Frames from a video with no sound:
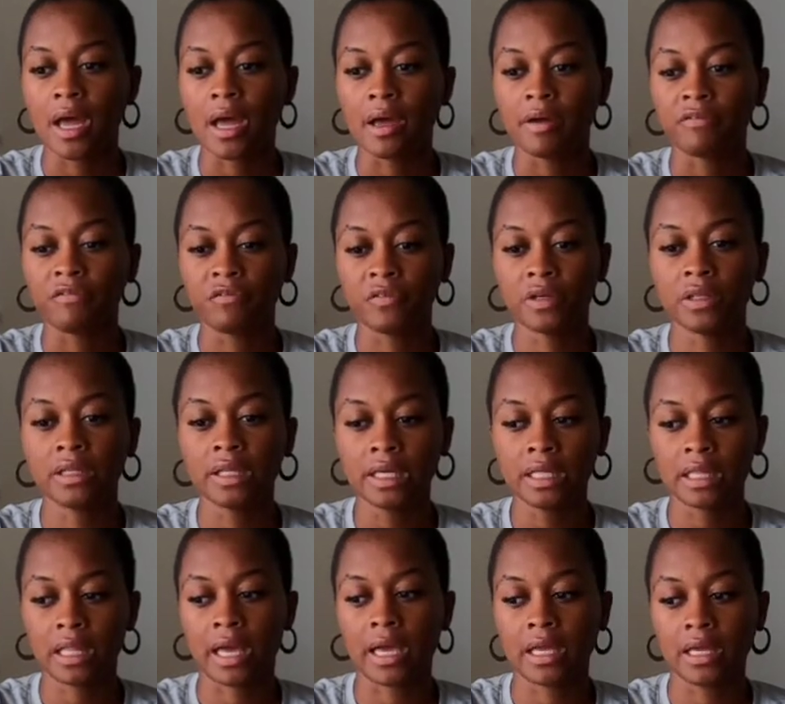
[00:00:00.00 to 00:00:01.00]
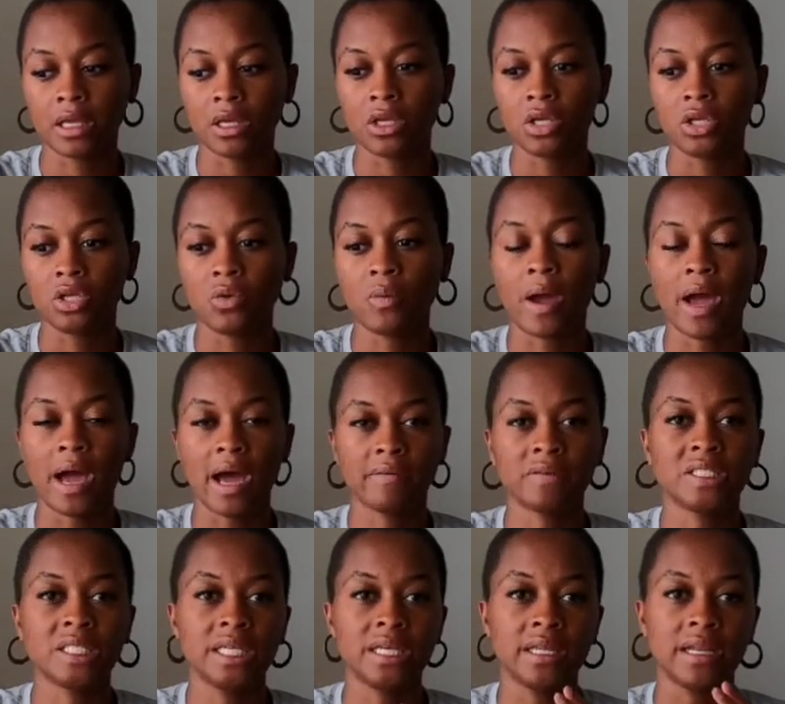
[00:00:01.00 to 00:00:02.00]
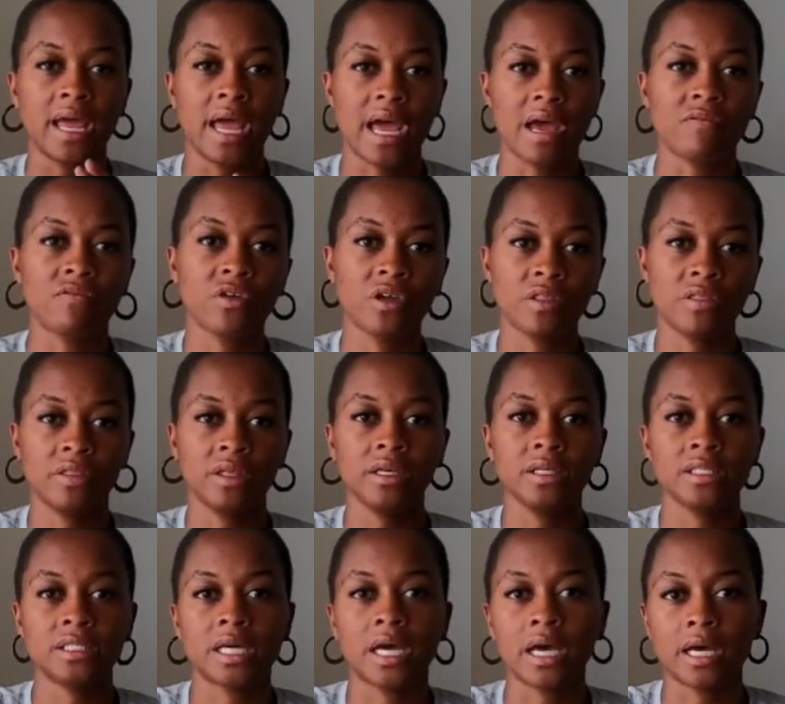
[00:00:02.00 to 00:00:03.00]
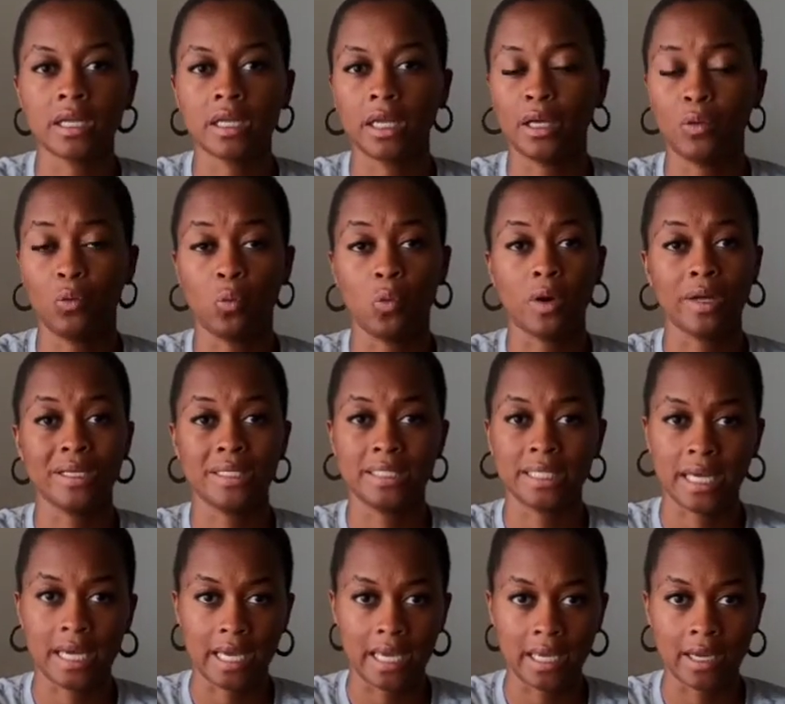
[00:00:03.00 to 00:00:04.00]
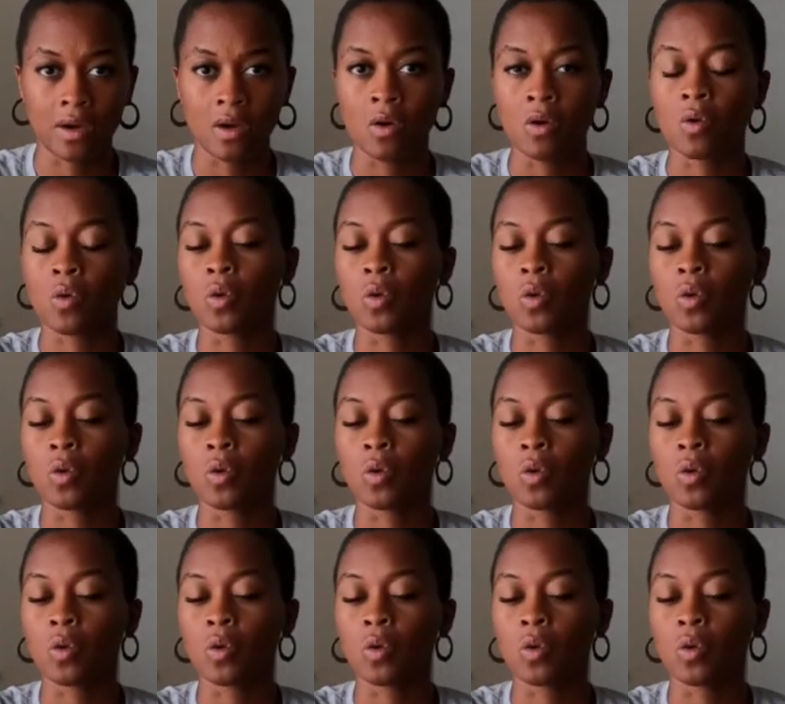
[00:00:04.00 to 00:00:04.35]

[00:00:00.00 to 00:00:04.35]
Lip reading: of feeling like you have to get everything done in one day